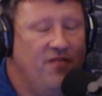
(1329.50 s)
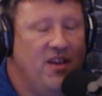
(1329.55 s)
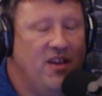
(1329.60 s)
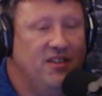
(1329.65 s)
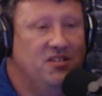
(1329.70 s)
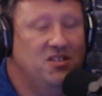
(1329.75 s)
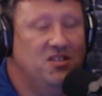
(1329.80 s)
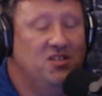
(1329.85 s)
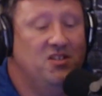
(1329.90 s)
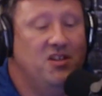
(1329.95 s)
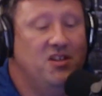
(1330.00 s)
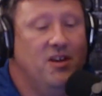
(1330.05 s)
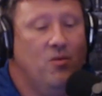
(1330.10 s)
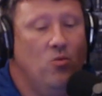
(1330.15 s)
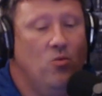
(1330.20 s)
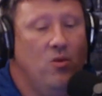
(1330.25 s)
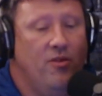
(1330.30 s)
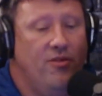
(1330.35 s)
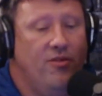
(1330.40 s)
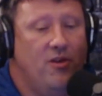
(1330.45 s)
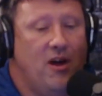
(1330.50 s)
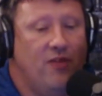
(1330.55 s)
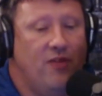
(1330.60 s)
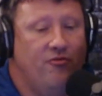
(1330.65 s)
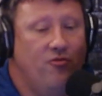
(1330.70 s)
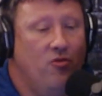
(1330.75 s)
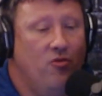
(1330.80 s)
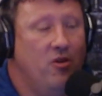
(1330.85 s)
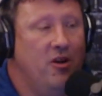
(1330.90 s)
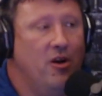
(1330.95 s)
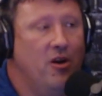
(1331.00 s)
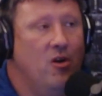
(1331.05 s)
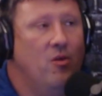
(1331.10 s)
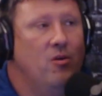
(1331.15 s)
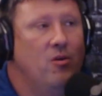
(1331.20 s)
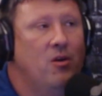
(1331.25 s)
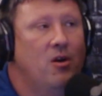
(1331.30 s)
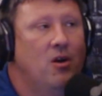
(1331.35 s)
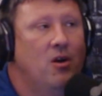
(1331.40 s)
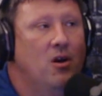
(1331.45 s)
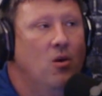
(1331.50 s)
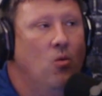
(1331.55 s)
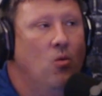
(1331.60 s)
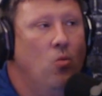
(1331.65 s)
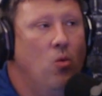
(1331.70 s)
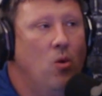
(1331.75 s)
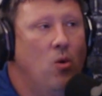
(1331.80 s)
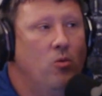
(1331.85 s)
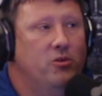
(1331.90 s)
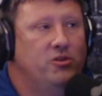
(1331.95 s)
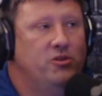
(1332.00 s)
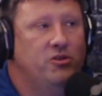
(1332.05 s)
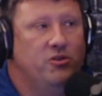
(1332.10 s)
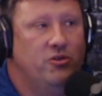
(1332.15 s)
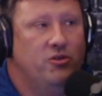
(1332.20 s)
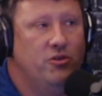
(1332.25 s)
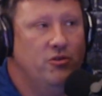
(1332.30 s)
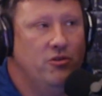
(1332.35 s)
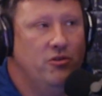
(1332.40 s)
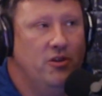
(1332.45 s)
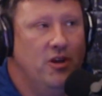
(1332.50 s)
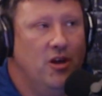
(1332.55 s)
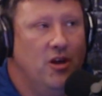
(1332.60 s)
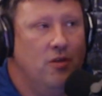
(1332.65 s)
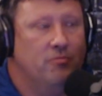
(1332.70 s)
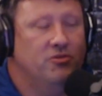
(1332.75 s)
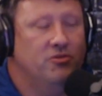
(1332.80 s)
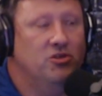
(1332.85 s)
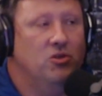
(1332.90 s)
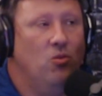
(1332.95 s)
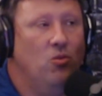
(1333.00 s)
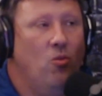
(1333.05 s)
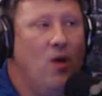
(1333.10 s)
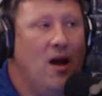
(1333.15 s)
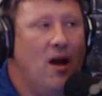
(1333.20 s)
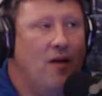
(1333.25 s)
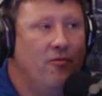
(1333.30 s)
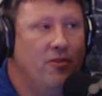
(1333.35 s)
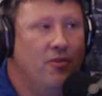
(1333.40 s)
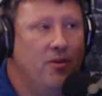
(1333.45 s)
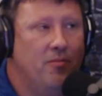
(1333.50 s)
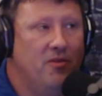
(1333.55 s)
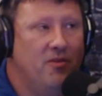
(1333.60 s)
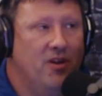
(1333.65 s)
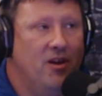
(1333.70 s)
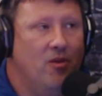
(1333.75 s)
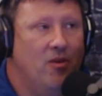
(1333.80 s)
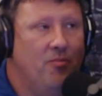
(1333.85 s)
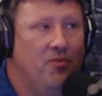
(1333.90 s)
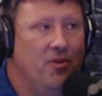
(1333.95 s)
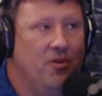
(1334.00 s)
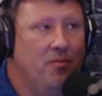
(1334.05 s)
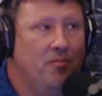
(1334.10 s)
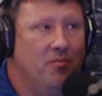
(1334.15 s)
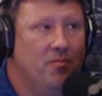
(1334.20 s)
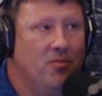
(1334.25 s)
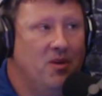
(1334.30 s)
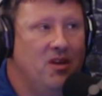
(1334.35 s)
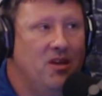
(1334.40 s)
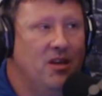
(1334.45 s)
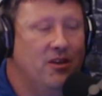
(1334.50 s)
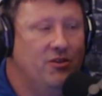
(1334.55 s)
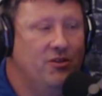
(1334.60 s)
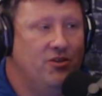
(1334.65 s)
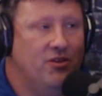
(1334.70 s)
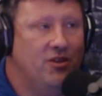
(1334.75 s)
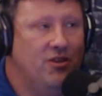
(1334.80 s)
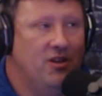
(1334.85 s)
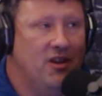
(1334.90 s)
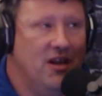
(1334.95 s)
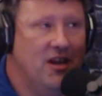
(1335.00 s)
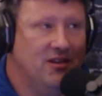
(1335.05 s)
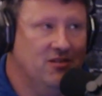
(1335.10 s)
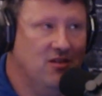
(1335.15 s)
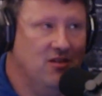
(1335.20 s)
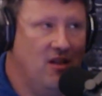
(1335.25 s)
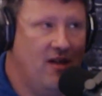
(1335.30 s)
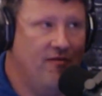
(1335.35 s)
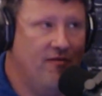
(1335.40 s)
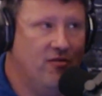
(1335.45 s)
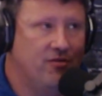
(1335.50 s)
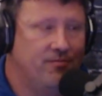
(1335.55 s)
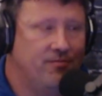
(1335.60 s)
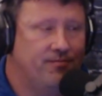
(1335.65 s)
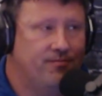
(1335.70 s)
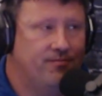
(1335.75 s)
they stick with that trio, what would you do to help surround them to help them get to the next level?